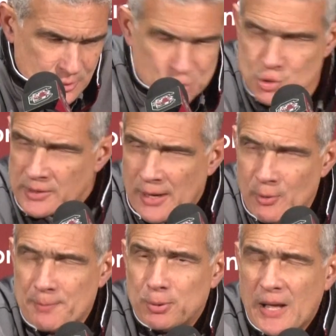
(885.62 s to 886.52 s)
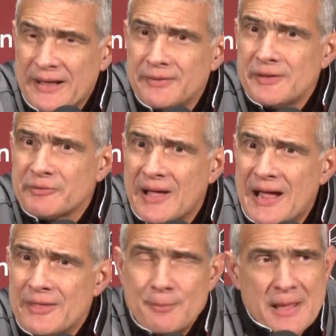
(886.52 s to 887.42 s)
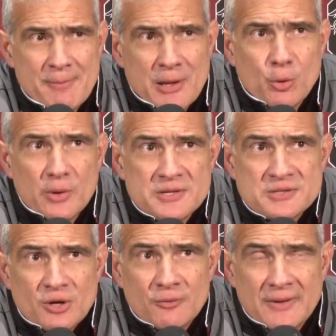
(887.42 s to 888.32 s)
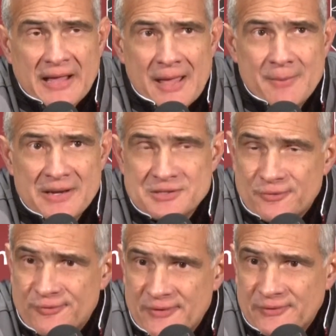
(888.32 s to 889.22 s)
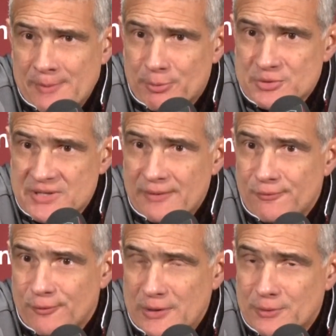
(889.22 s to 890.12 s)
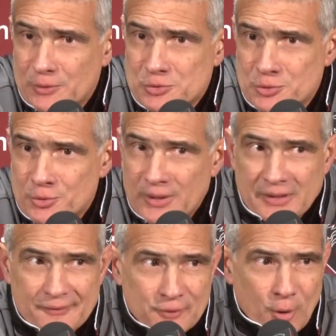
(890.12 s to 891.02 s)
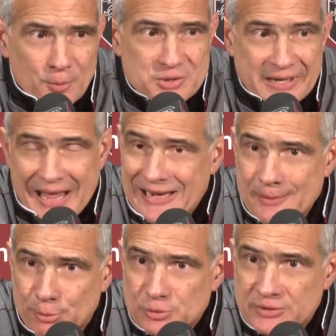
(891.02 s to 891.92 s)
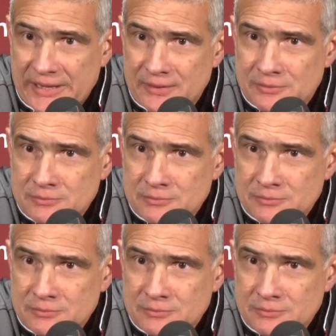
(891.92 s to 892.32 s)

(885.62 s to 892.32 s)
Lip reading: should I reply to this guy that maybe Chris Silva came in as a 50% free throw shooter and left almost at 80%?